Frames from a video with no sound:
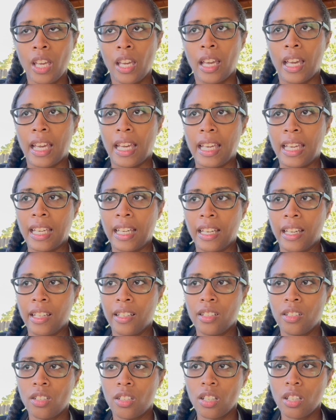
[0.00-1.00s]

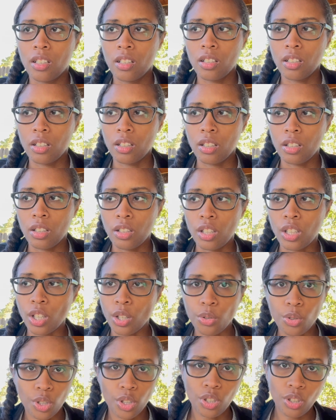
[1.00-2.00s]
And, you know,
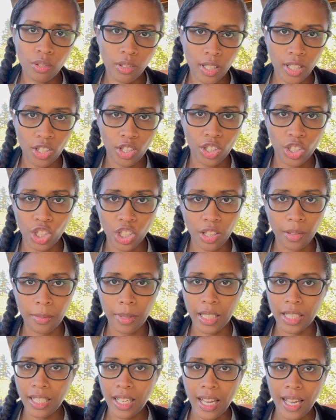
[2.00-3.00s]
do your research in the
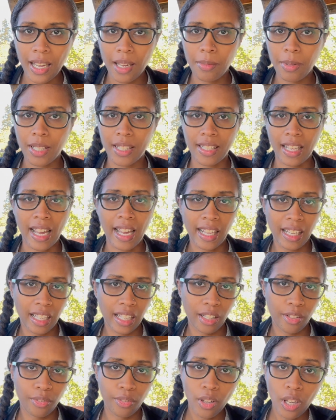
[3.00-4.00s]
meantime. Decide
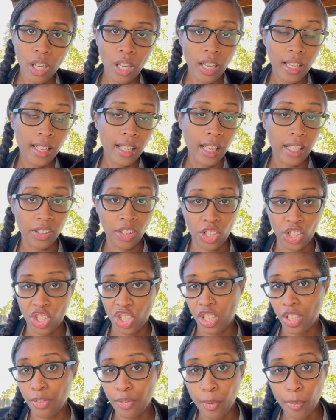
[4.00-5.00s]
if there's a
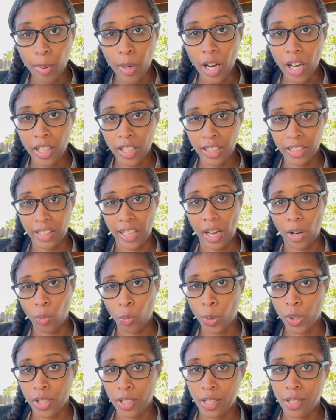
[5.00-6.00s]
different product that
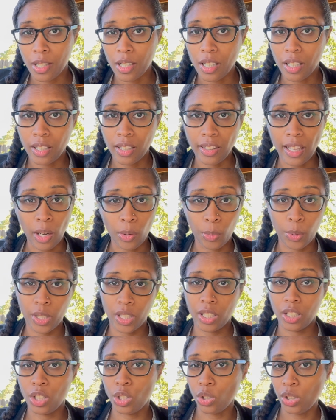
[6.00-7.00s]
works that
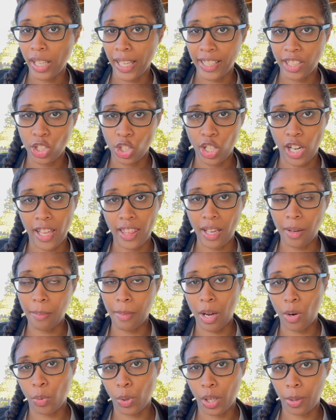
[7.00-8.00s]
you'd like to try that
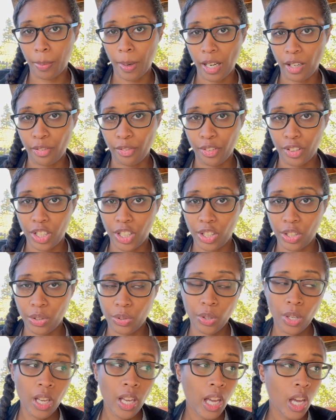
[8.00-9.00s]
might work better for you.
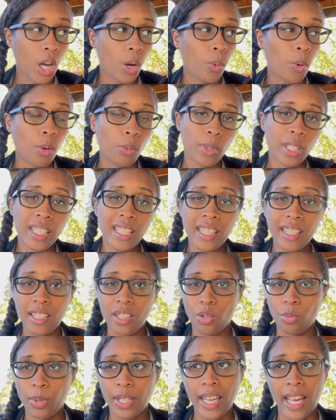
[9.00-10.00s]
What we did
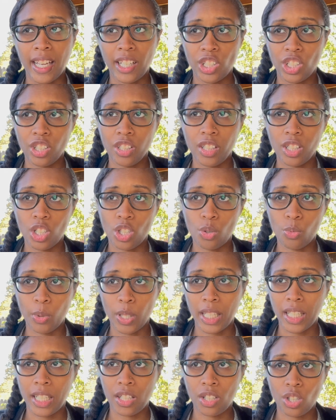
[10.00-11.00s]
is we actually just
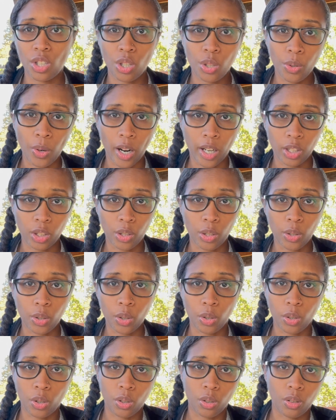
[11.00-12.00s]
went into our
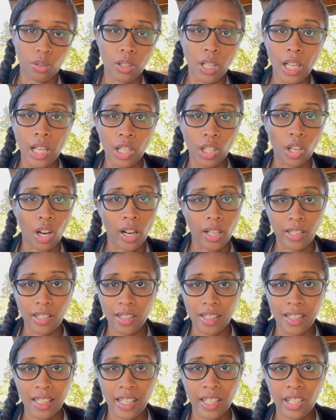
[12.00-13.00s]
local garden
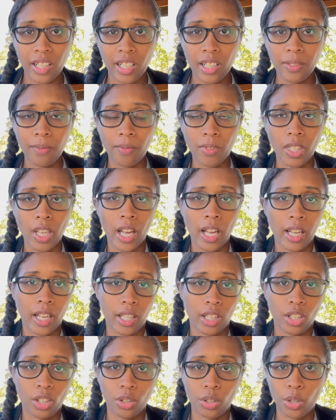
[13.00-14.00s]
center,
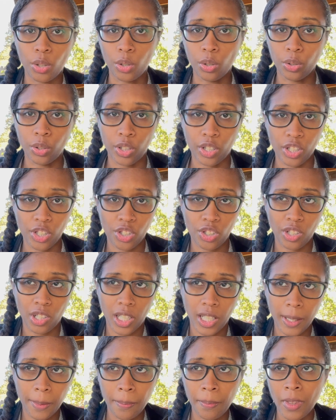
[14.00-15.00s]
the local
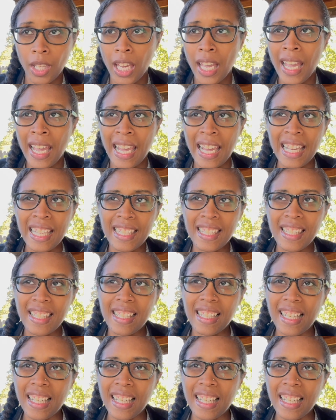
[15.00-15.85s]
nursery. It's